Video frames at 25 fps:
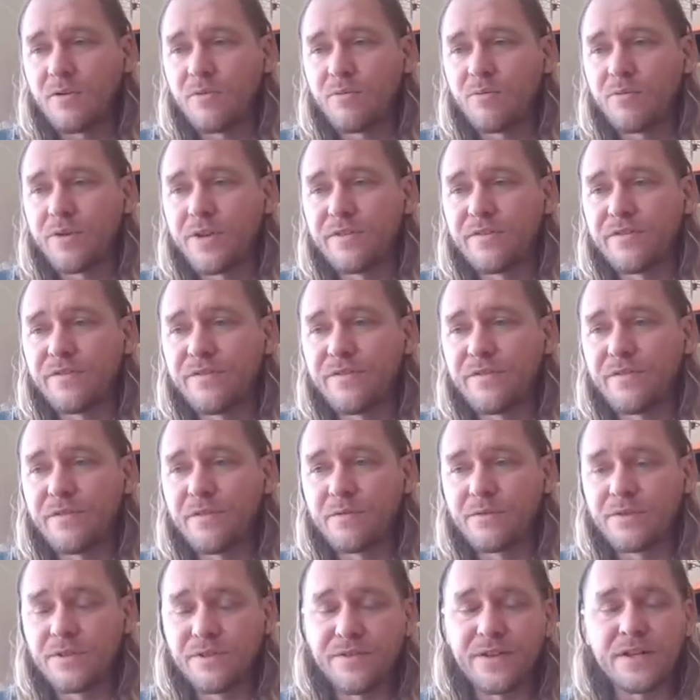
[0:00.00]
we've
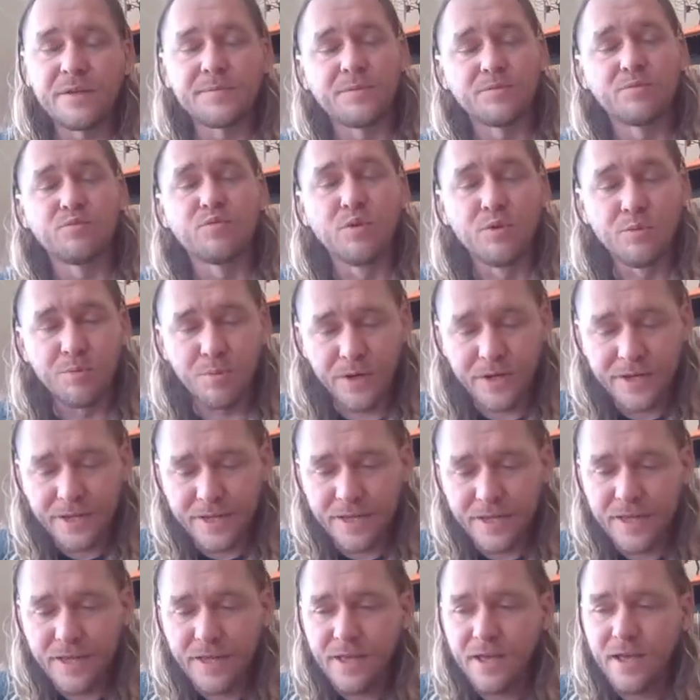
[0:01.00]
developed a
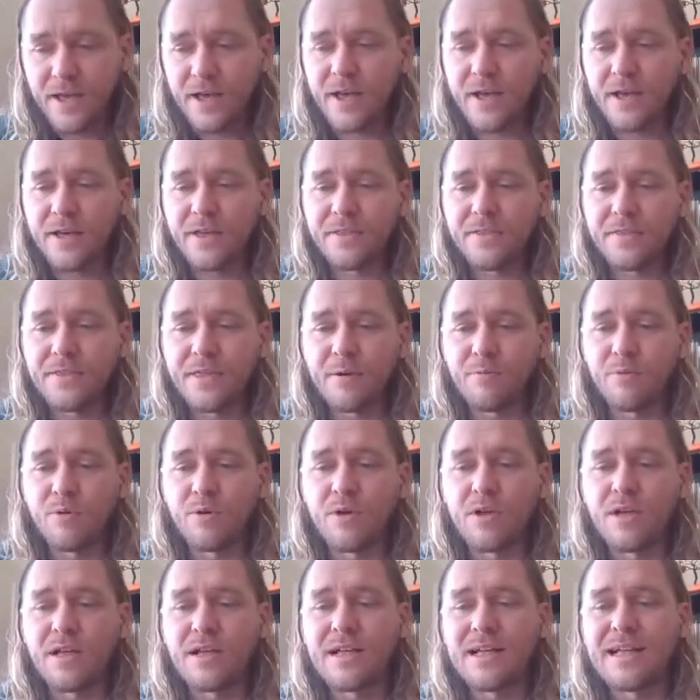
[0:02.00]
rubric that
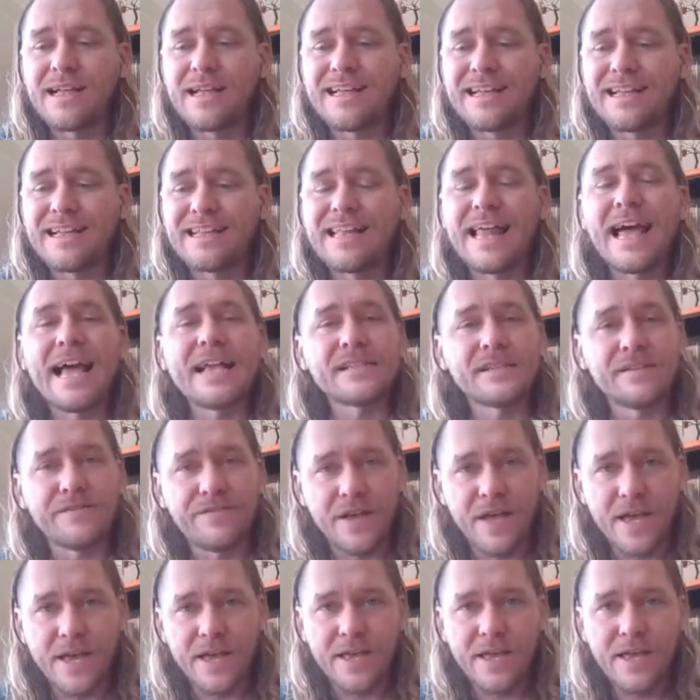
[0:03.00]
will
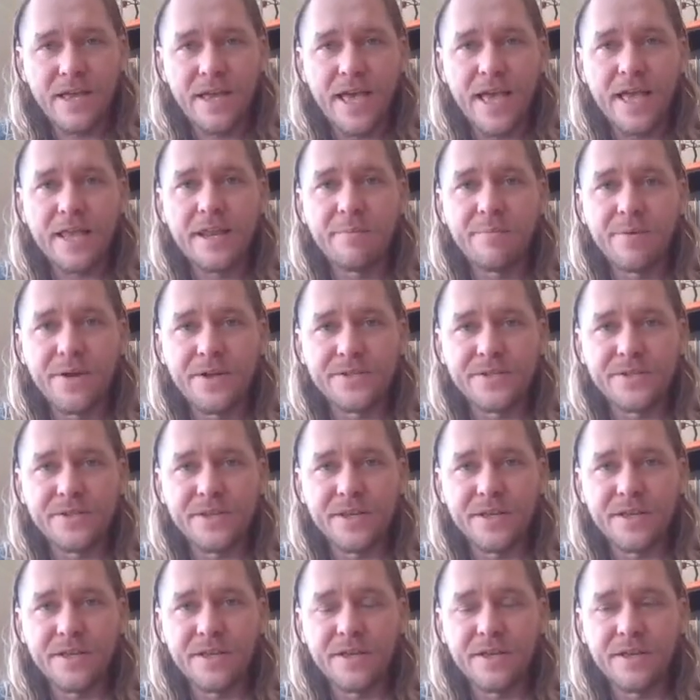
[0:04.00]
classify any press
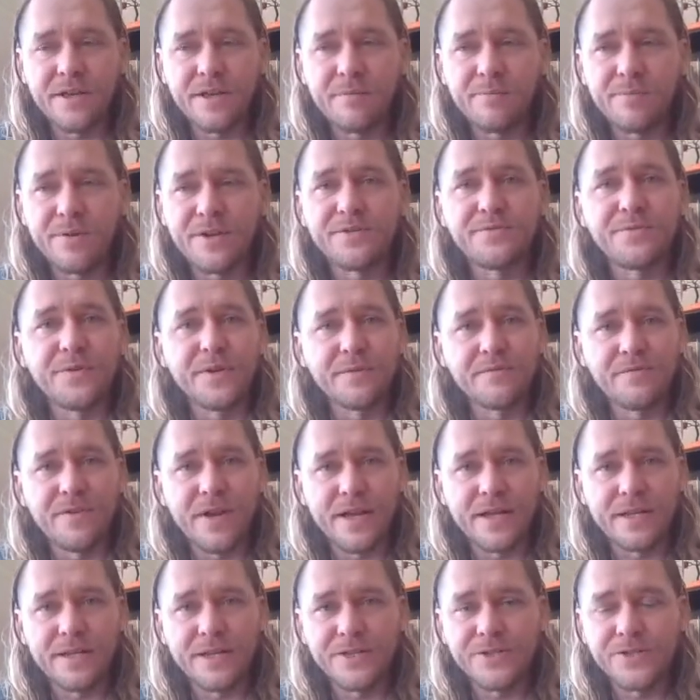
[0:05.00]
freedom
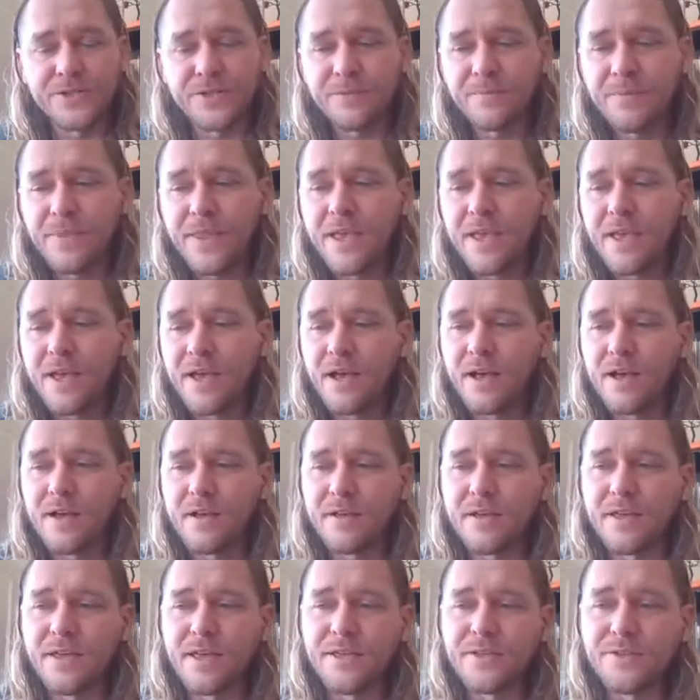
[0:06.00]
violation
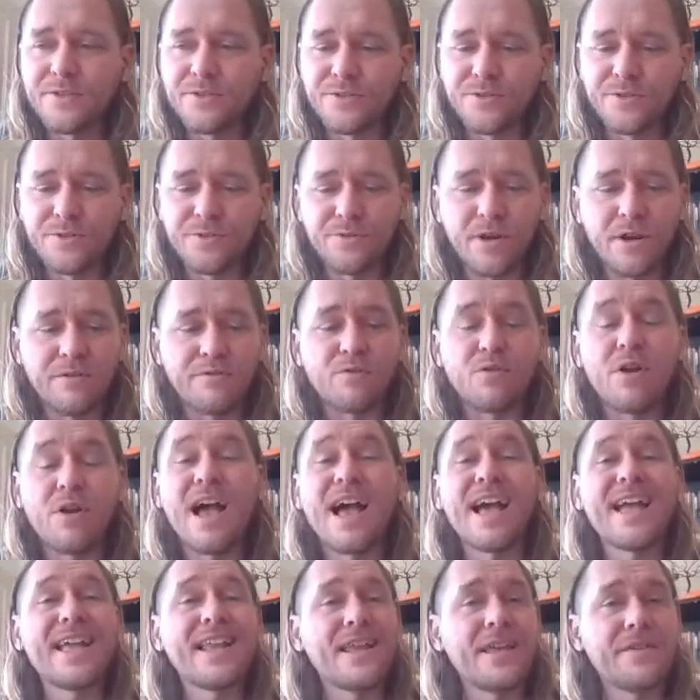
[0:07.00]
into a
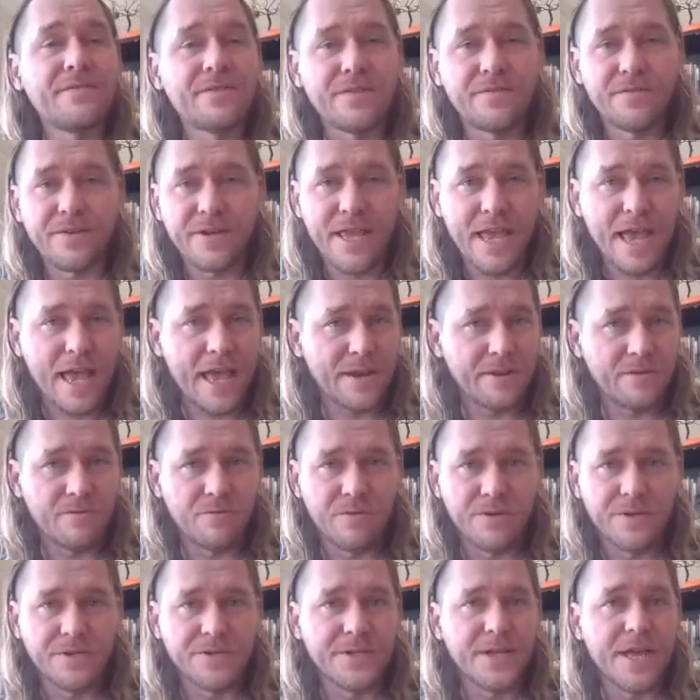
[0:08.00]
variety of different
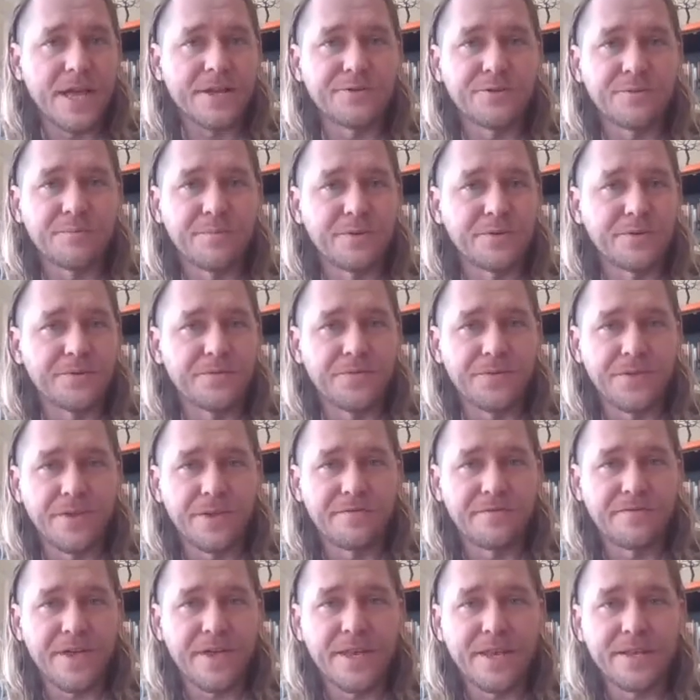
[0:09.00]
categories and attributes for the
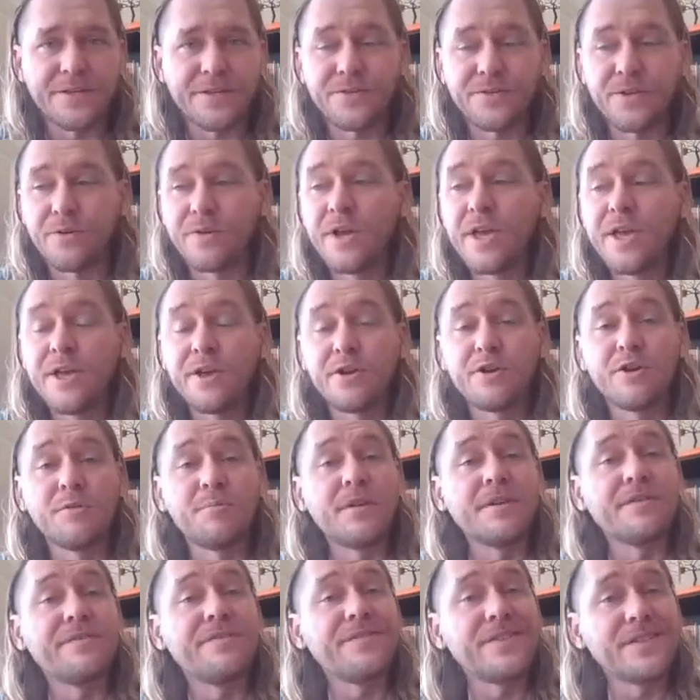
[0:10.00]
event. So it could
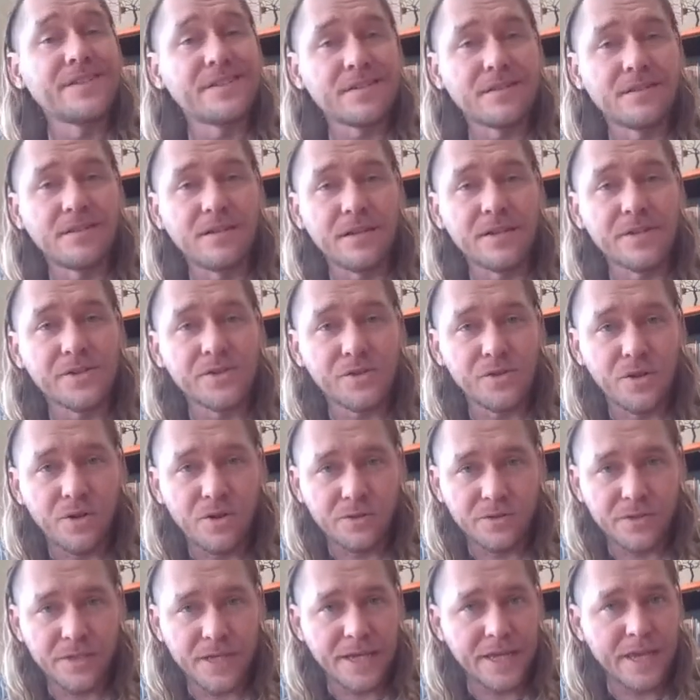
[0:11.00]
be a physical
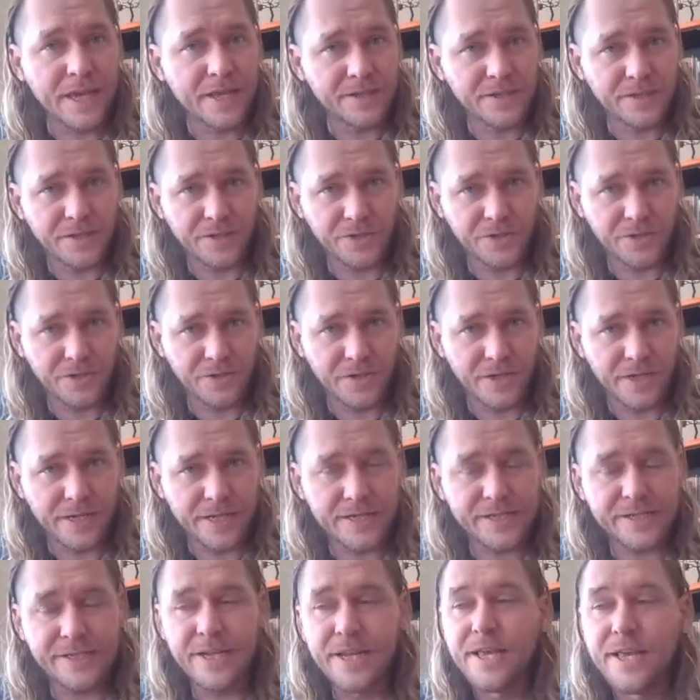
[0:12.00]
assault against a
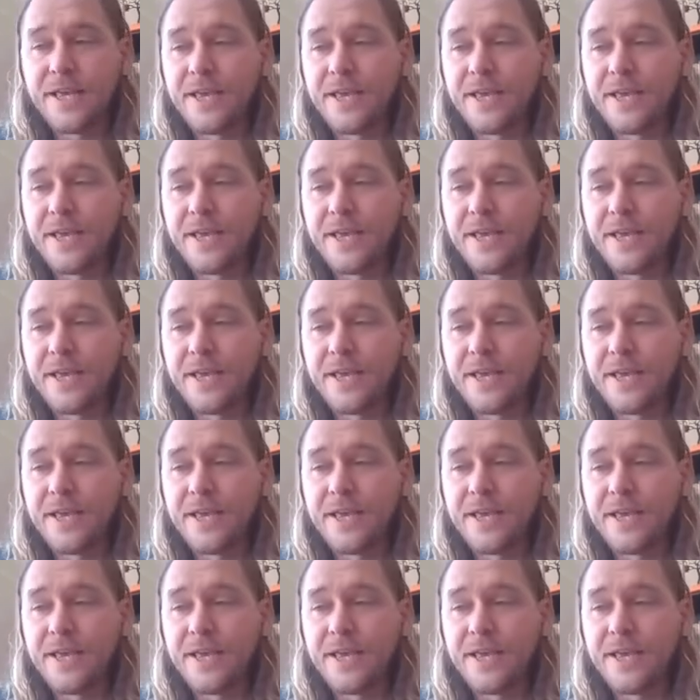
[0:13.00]
journalist.